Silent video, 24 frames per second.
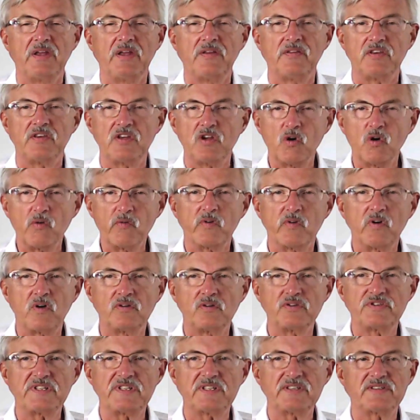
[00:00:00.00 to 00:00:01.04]
The overall
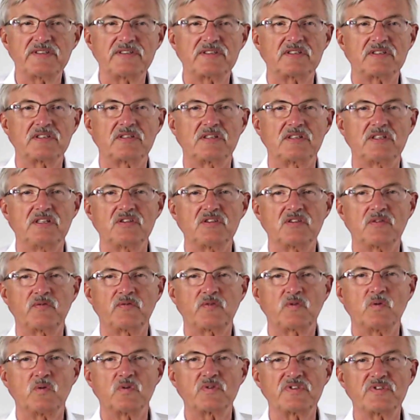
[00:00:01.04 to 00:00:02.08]
gist is, of
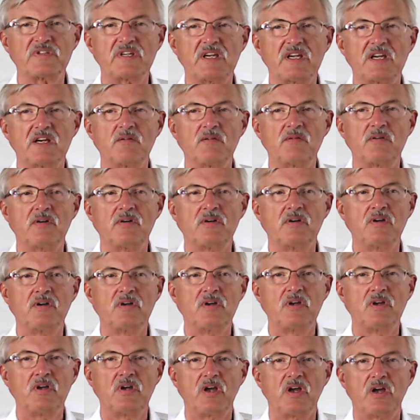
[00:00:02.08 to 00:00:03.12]
course, here
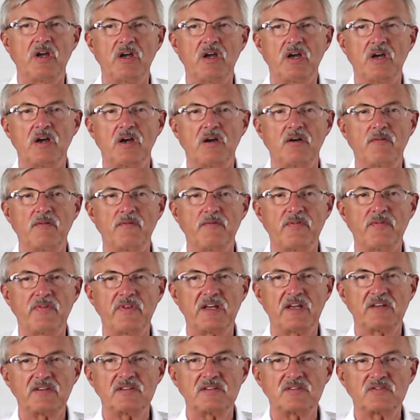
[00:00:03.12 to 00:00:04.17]

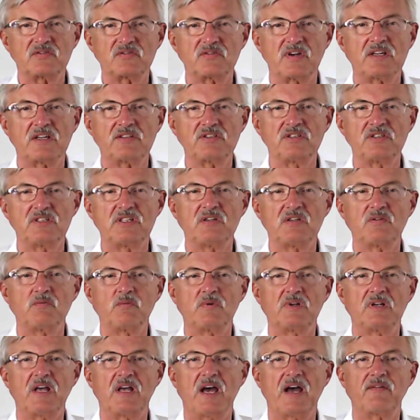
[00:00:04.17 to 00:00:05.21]
that the strategy
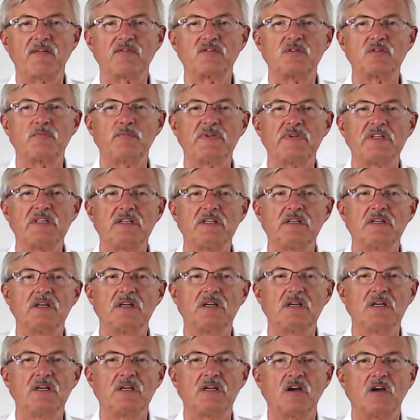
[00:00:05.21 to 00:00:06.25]
will have to be
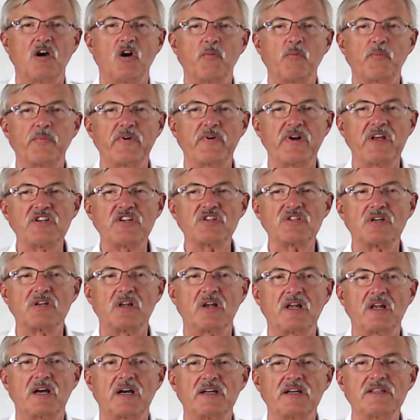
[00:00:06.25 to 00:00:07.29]

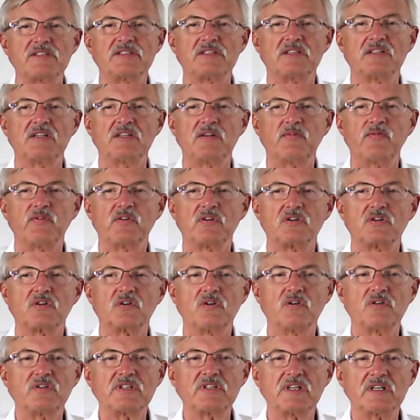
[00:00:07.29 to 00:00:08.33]
operationalized in different
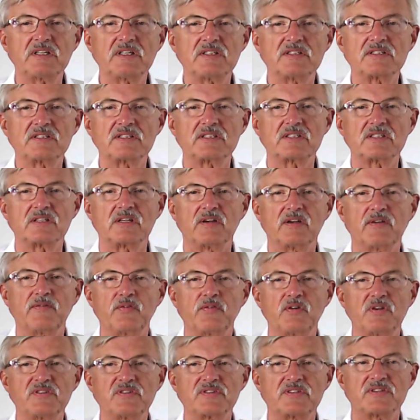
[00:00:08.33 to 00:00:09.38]
contexts, for
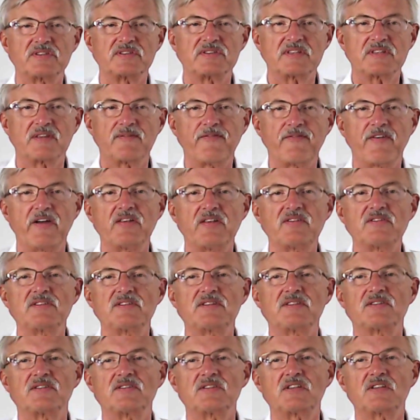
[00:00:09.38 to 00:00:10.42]
instance, defense
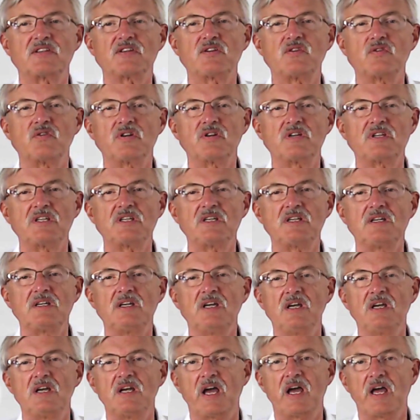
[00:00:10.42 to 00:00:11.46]
and security
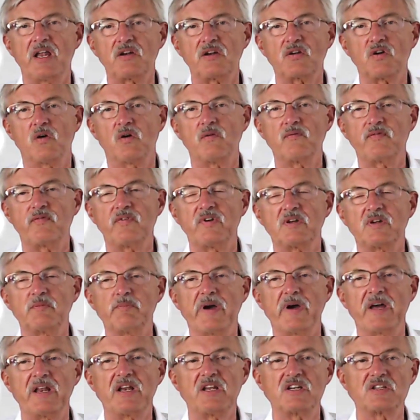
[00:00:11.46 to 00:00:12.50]
and conflict
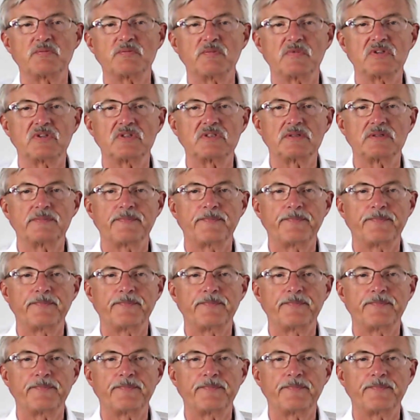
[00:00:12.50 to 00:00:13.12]
management.